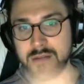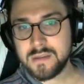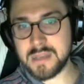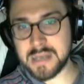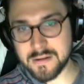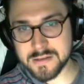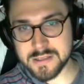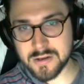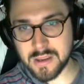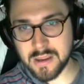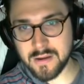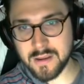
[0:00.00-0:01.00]
Daenerys
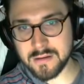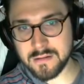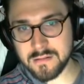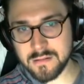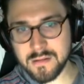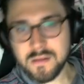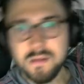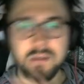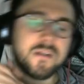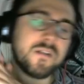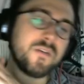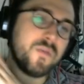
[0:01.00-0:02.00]
Targaryen,
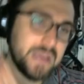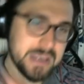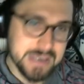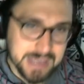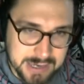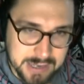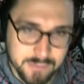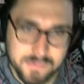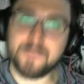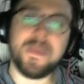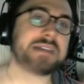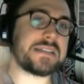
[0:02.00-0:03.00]
Queen Dany, the
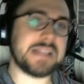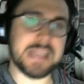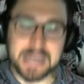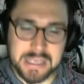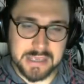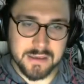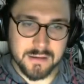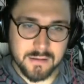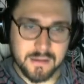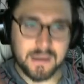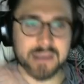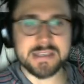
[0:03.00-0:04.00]
Beth lady,
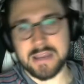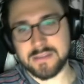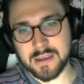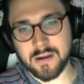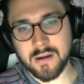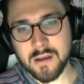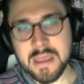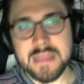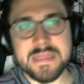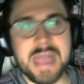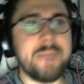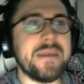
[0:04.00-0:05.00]
is out there.
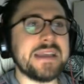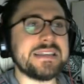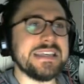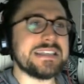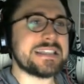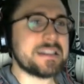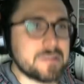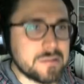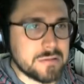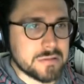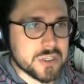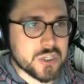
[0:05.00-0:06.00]
That makes these
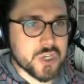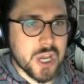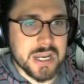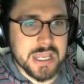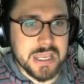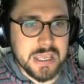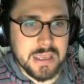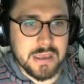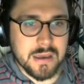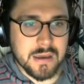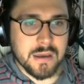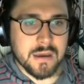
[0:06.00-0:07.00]
little chuddy,
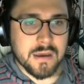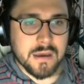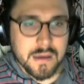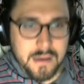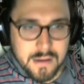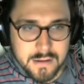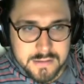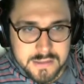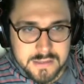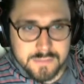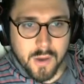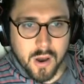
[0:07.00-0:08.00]

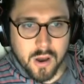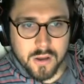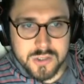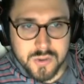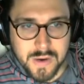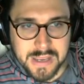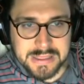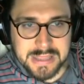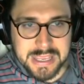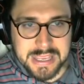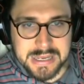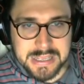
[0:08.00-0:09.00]
small strength
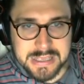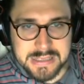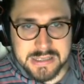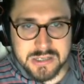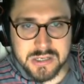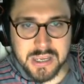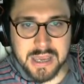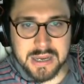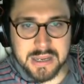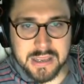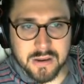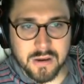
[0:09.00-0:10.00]
ladies that you got
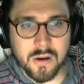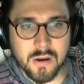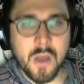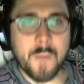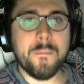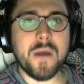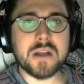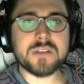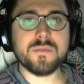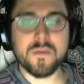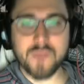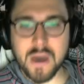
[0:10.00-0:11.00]
here much
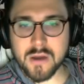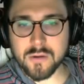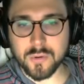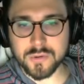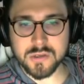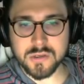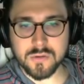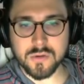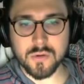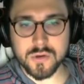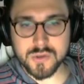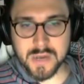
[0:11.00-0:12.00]
more vulnerable to
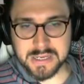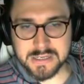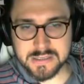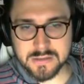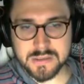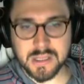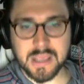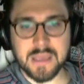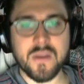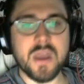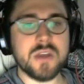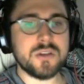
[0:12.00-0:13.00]
your Dragon is No Slave,
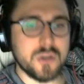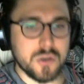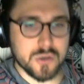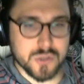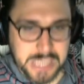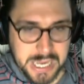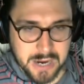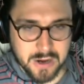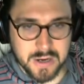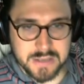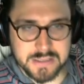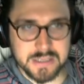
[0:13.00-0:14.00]
to your
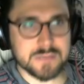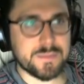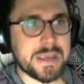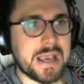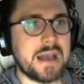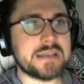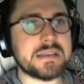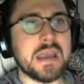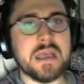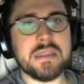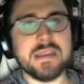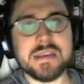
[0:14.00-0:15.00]
Dracarises, because
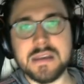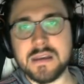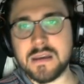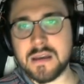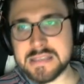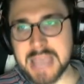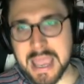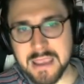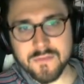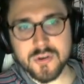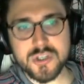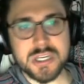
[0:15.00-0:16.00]
the Italian
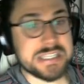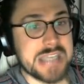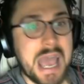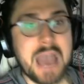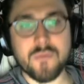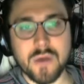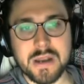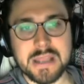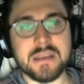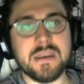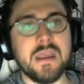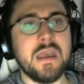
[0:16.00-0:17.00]
version is not
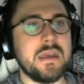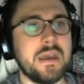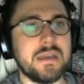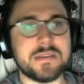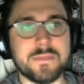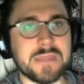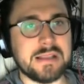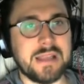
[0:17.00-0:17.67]
running something